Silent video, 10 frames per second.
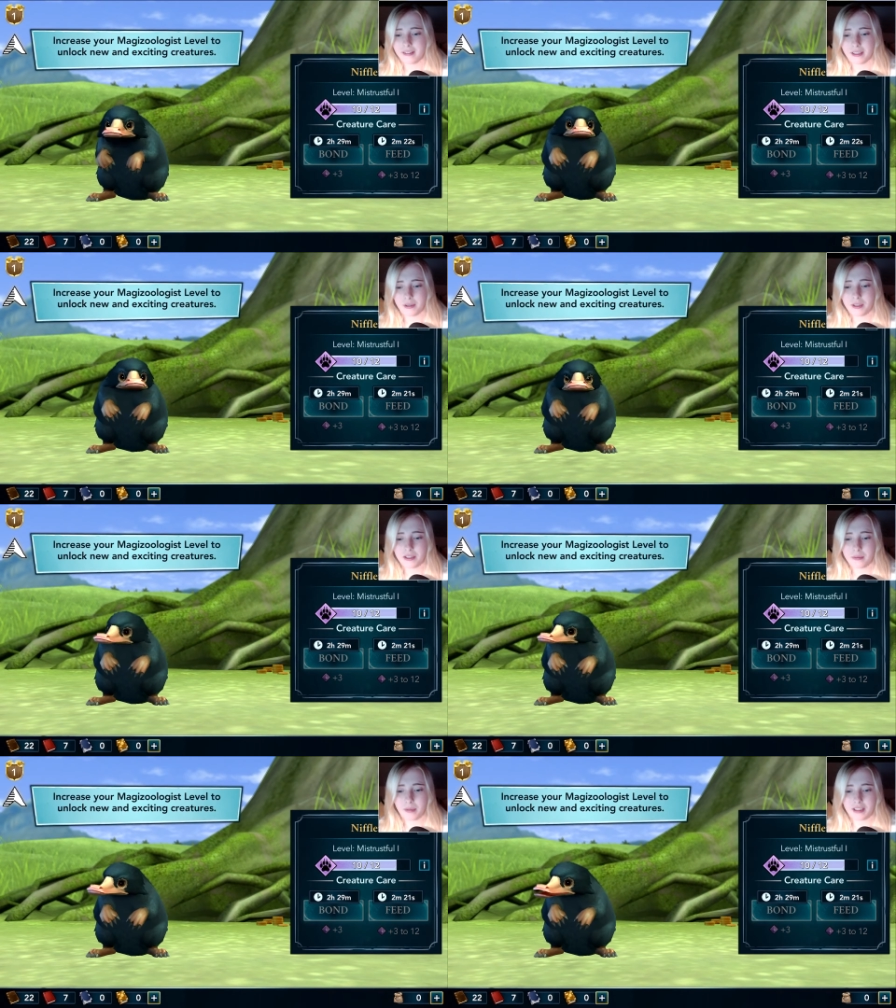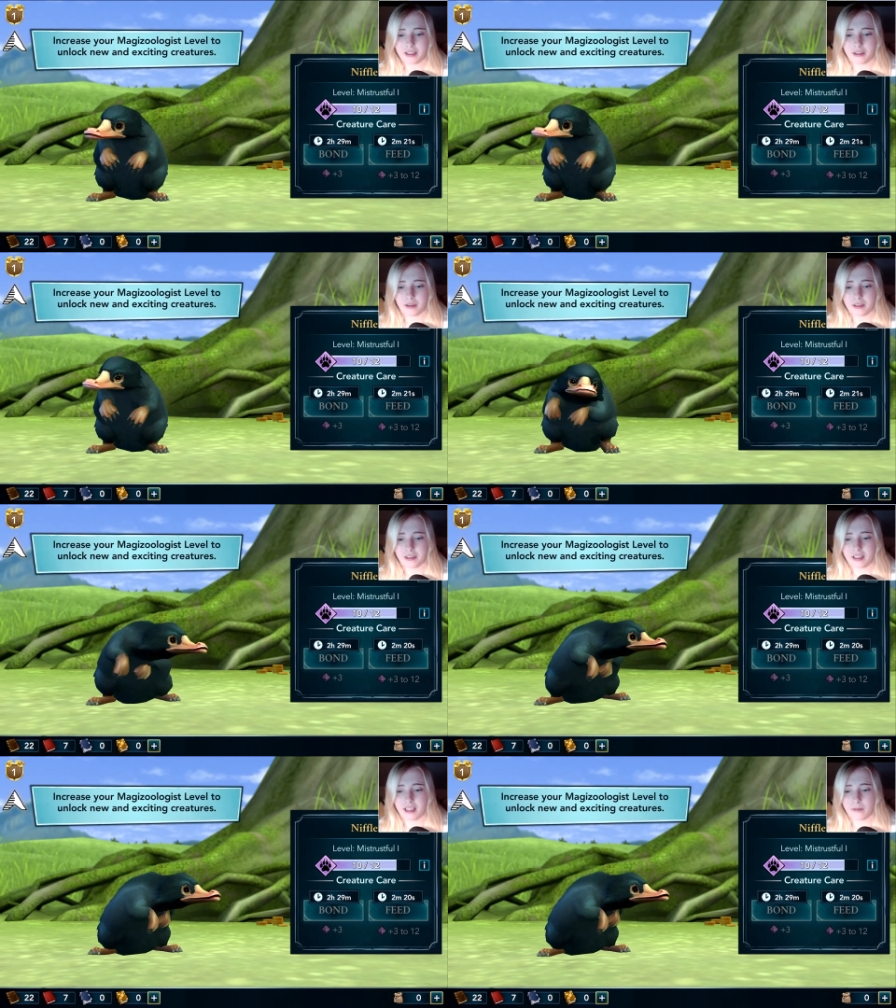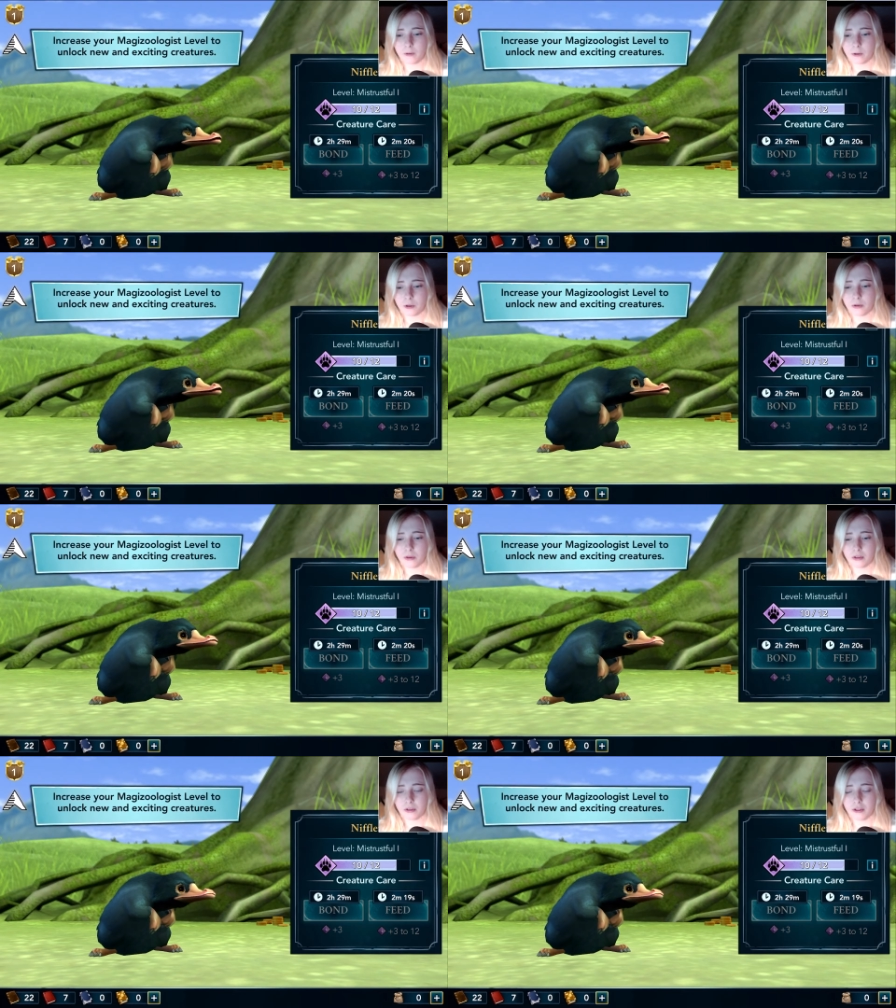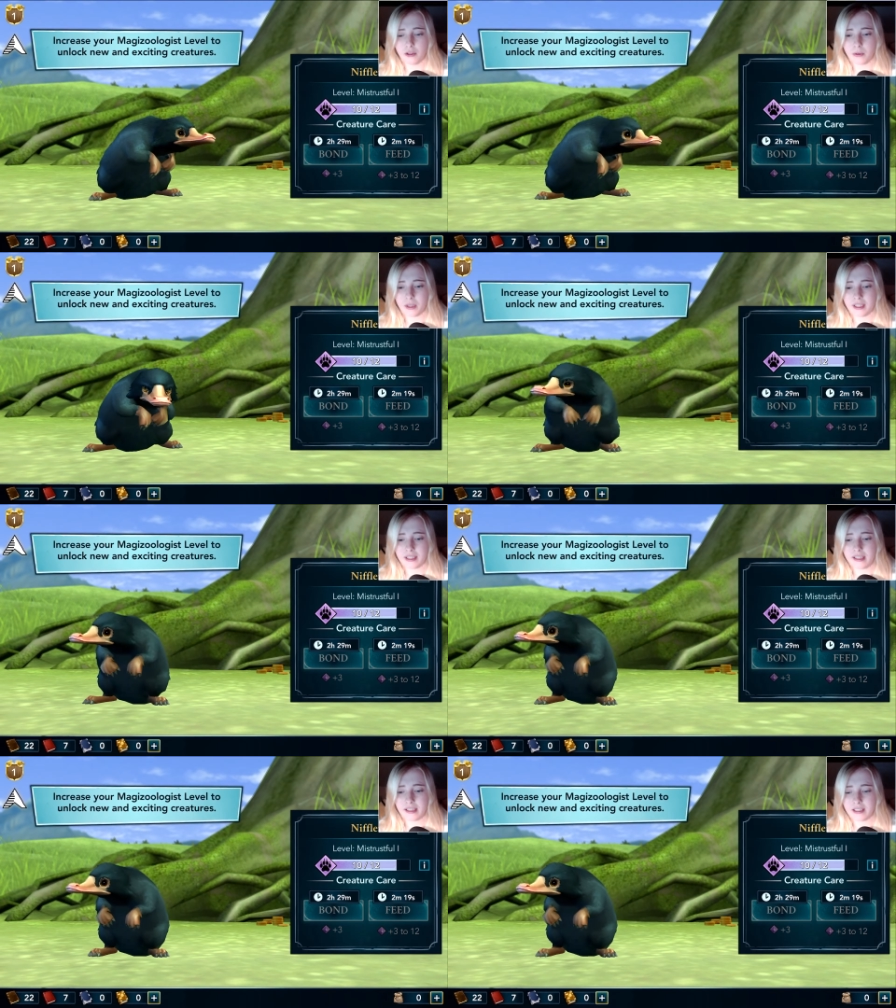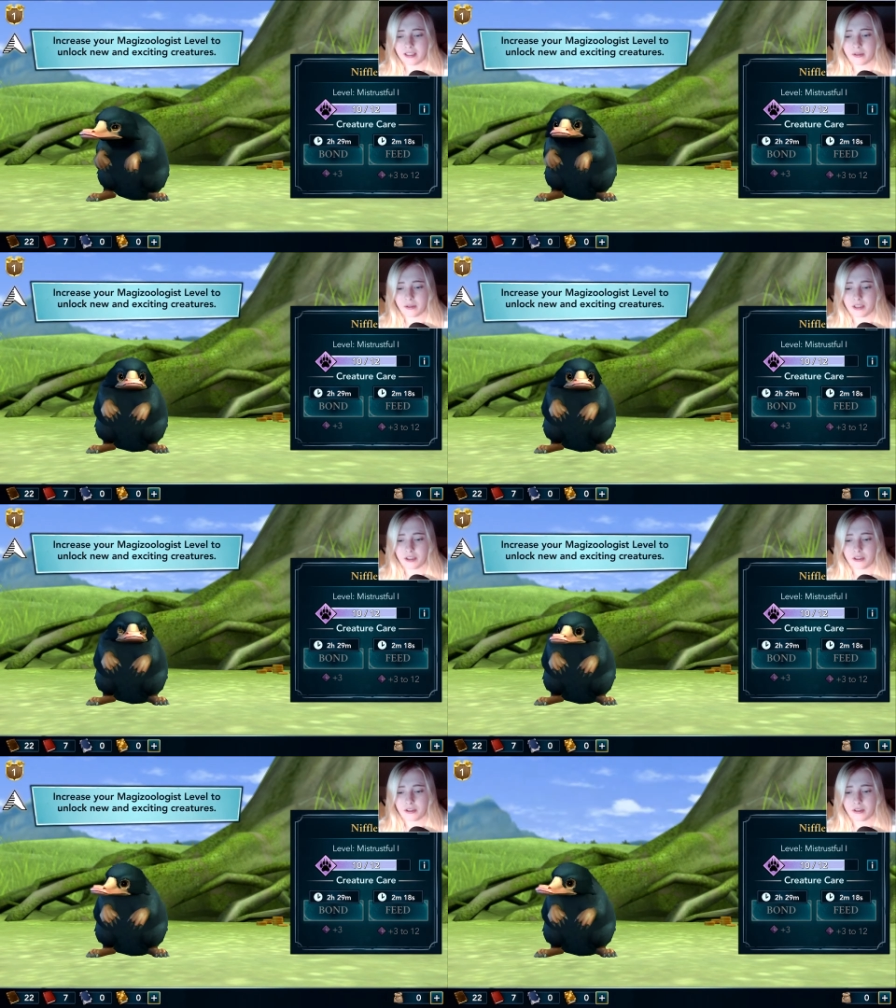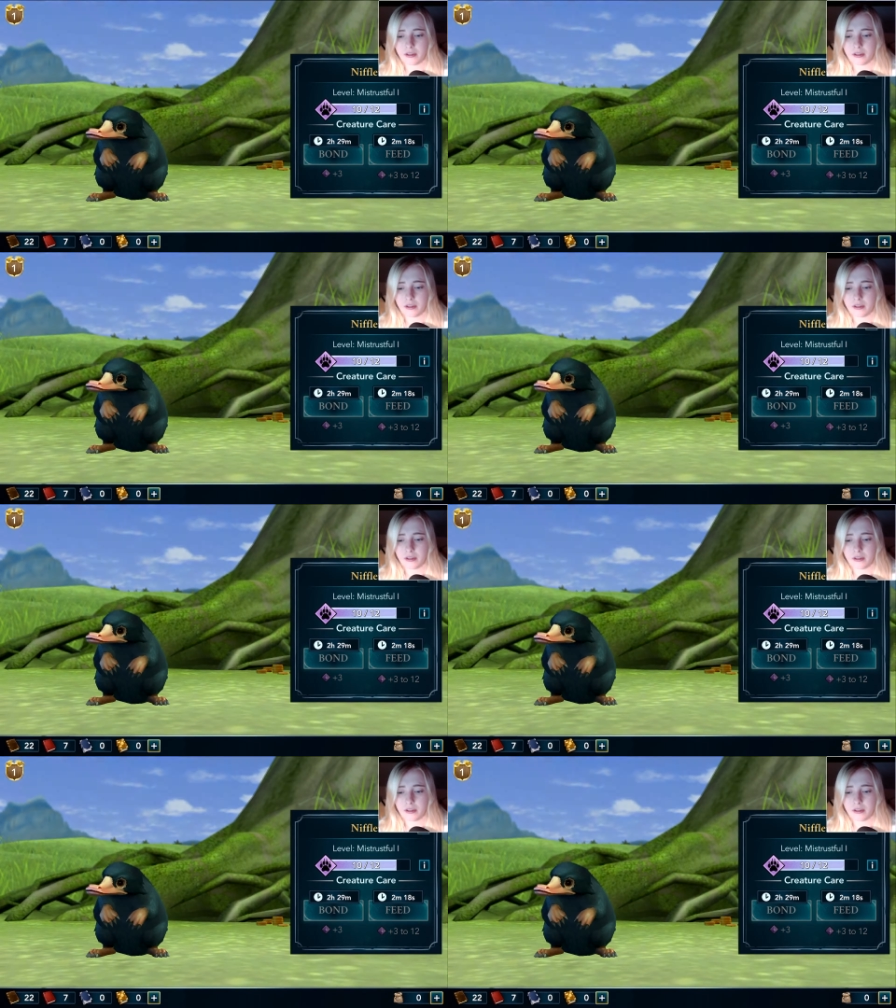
Increase your magizoologist level to unlock new and exciting creatures.